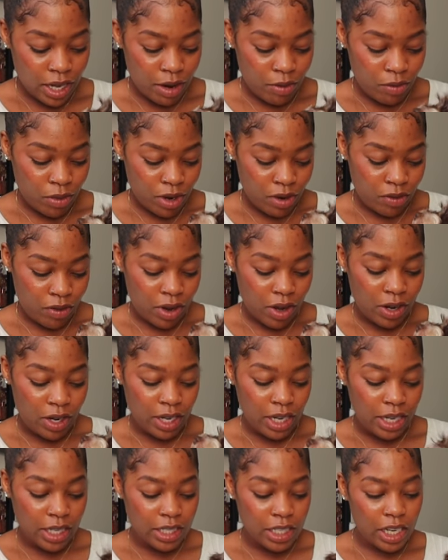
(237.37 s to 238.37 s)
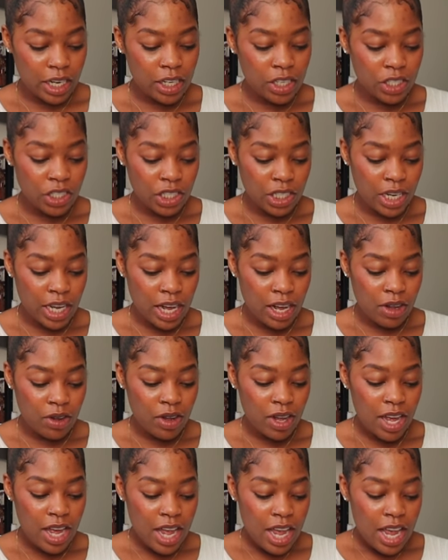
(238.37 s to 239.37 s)
let him run around and get his energy
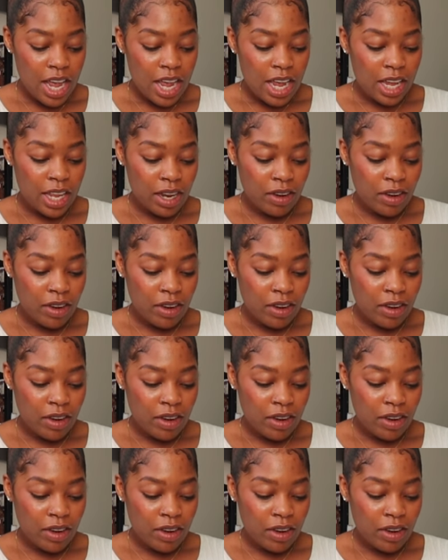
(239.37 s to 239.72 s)
out and